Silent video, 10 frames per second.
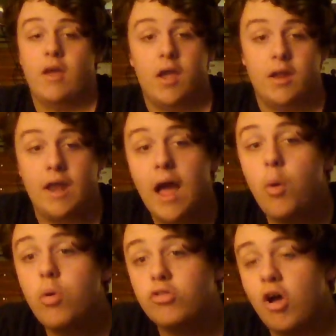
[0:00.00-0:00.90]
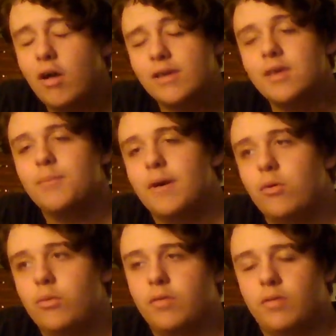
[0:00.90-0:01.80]
Now we're talking about
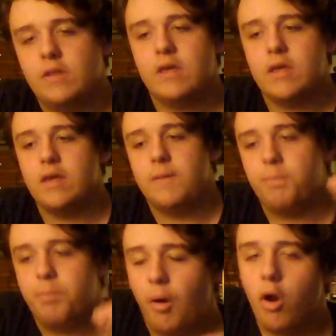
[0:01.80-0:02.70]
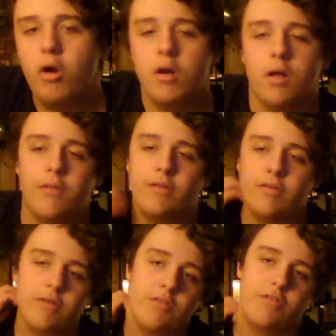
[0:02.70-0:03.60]
the part.
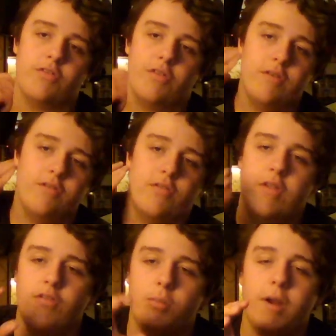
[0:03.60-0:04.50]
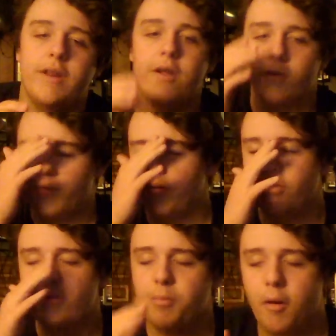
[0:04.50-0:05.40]
This right here.
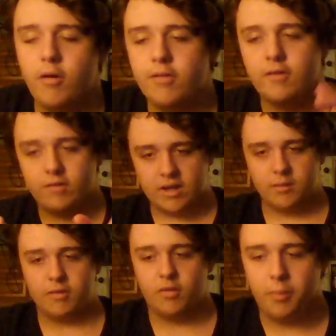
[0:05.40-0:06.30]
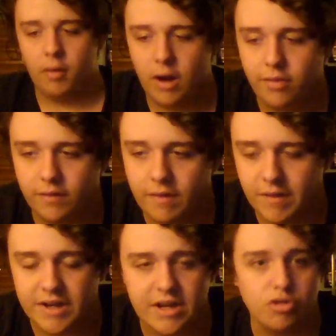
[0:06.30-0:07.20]
This part of the team is the part I think that they
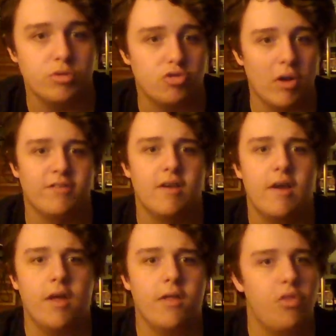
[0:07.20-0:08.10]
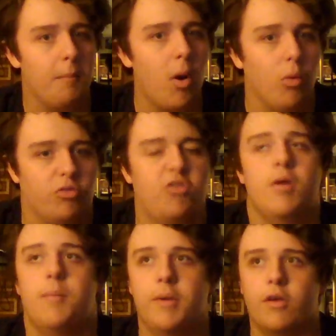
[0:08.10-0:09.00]
need to address the most
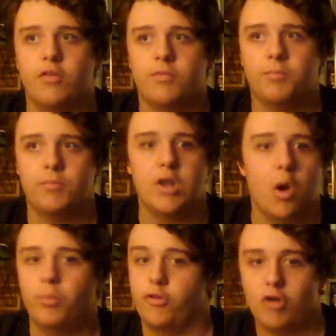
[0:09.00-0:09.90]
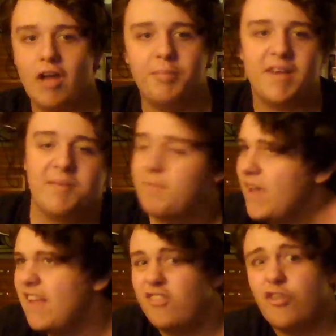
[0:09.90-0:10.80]
because the draft pick.
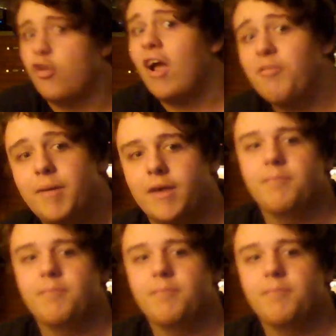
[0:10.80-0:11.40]
It's the draft pick.